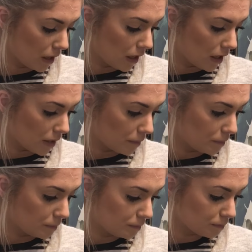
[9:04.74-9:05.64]

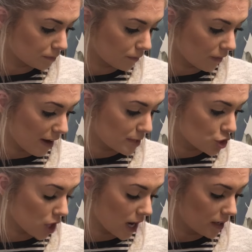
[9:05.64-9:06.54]
I've been
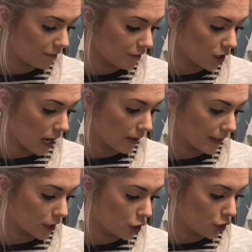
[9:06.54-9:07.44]
trying to figure out
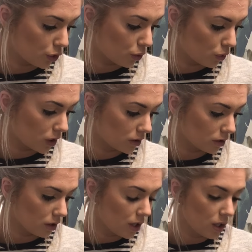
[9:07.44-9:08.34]
like new
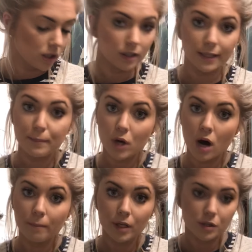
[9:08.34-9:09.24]
lip
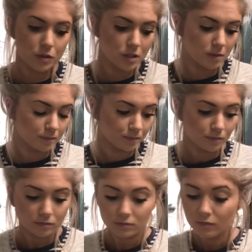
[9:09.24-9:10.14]
combos,
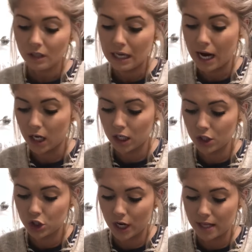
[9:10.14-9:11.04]
and I
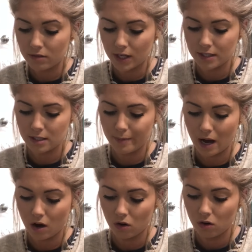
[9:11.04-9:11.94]
heard great things
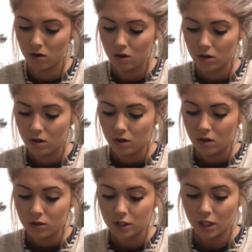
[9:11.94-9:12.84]
about
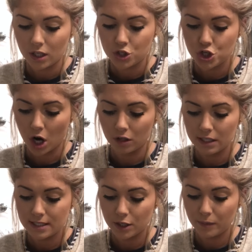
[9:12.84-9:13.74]
the
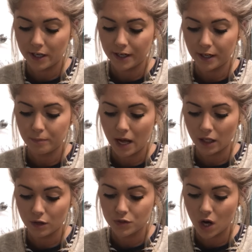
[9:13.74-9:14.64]
Charlotte Tilbury
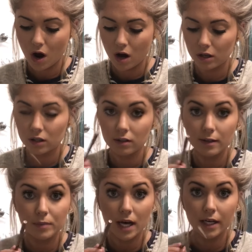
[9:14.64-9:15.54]
Pillow Talk
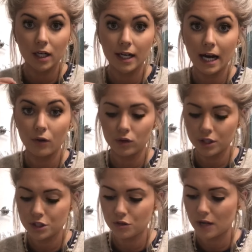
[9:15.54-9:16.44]
lip liner, and I
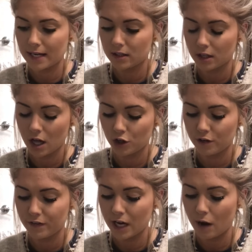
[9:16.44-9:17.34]
really do like the color
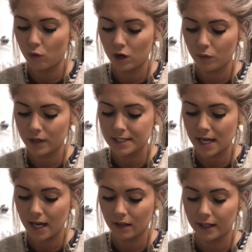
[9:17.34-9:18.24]
of it. I wore it one
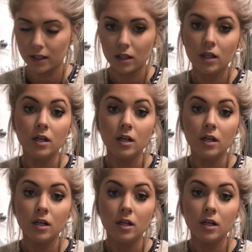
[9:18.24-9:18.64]
day, like